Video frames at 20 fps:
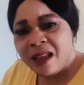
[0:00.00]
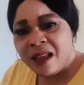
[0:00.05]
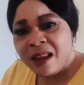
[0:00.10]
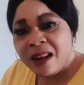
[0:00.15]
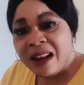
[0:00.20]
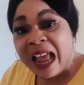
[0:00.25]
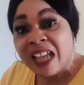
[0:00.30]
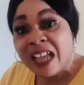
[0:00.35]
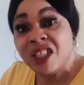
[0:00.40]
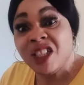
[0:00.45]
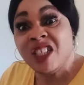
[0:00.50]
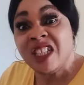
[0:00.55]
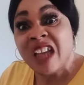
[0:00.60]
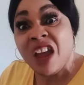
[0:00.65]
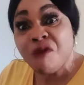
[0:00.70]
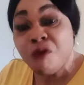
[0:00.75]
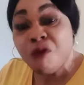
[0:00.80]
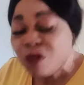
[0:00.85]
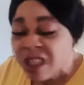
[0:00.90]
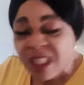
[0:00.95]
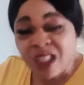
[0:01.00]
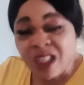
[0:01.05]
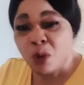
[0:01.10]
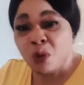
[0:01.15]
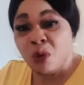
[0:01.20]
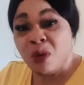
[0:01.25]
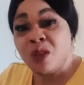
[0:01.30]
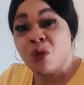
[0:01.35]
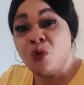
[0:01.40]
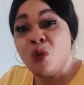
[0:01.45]
Now shameful thing to you.
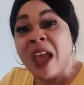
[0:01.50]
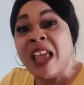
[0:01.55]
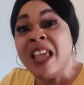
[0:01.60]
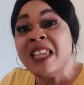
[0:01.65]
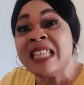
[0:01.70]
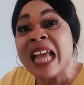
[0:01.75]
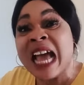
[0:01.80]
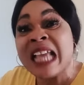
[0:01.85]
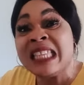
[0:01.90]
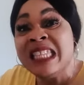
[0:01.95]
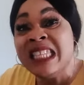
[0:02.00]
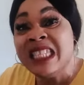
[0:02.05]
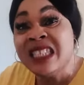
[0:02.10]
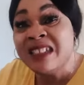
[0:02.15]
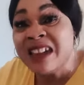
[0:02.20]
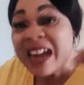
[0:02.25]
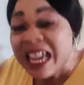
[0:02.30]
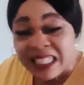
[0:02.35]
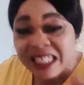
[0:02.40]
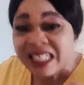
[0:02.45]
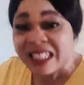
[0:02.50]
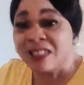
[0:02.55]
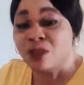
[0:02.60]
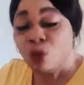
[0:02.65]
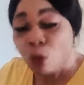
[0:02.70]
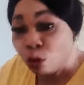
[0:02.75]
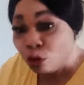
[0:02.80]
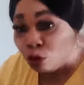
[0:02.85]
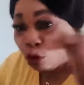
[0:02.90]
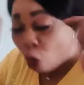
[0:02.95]
It's not disgrace
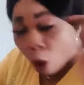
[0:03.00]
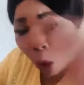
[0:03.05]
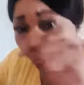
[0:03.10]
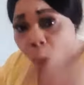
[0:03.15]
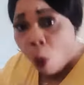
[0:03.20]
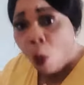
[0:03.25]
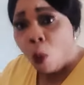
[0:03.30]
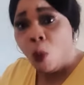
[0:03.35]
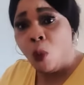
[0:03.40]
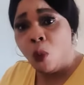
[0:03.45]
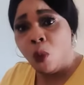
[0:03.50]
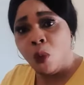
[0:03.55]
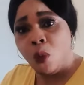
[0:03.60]
to you.